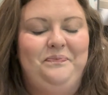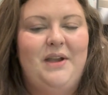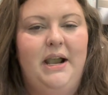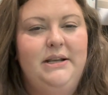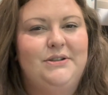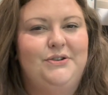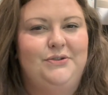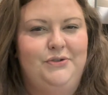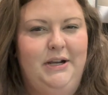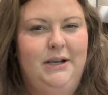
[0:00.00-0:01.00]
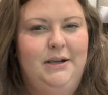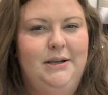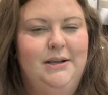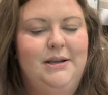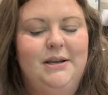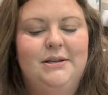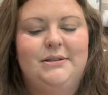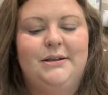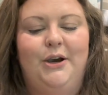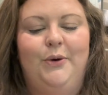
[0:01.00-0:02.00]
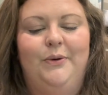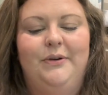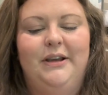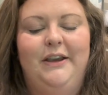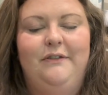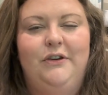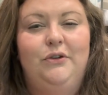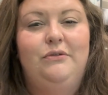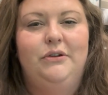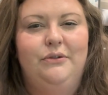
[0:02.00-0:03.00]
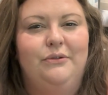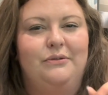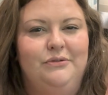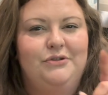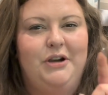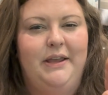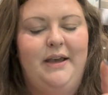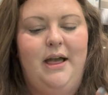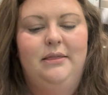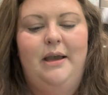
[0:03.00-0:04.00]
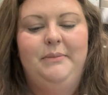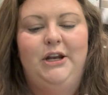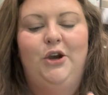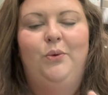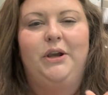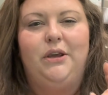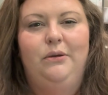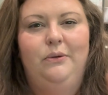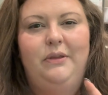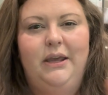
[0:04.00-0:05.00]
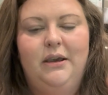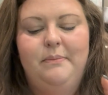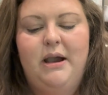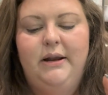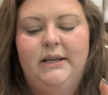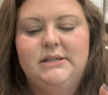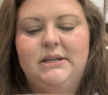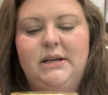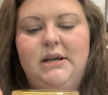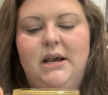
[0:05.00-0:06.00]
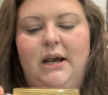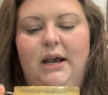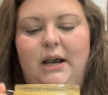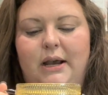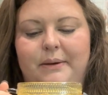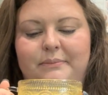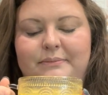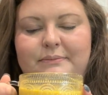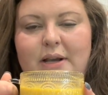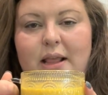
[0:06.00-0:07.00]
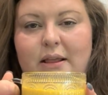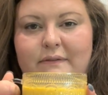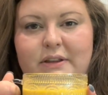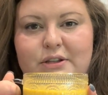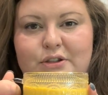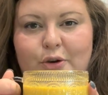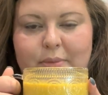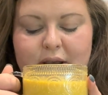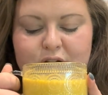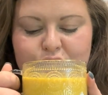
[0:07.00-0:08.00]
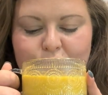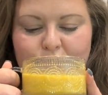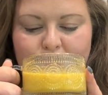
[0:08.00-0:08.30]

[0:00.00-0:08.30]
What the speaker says: iced drink. So if you do try that, let me know what you think about it. I love this so much.